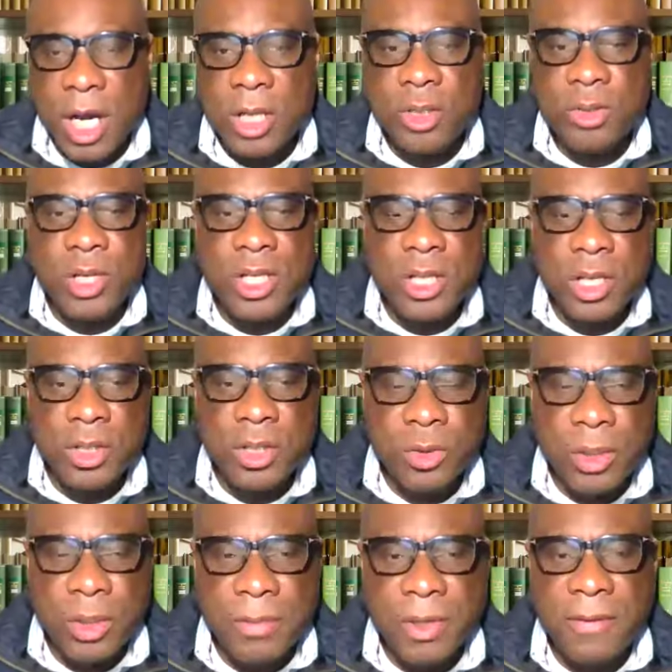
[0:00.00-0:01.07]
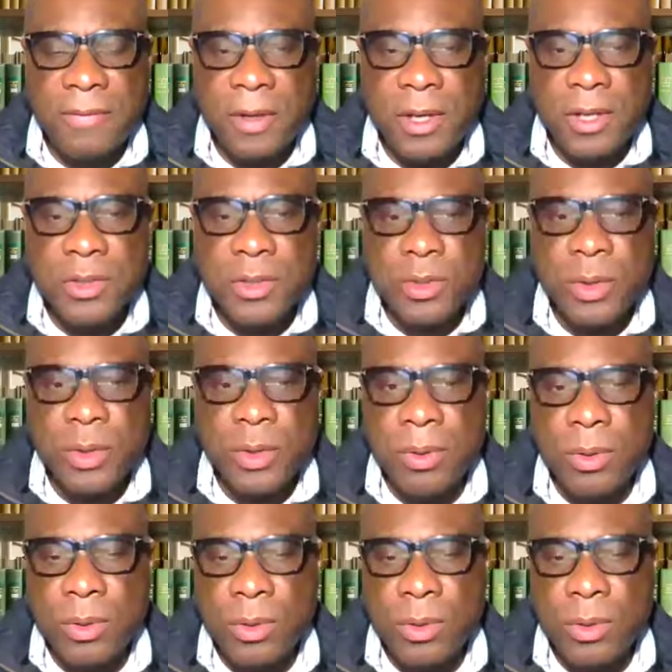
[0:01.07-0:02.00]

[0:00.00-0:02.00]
countries contribute funds to a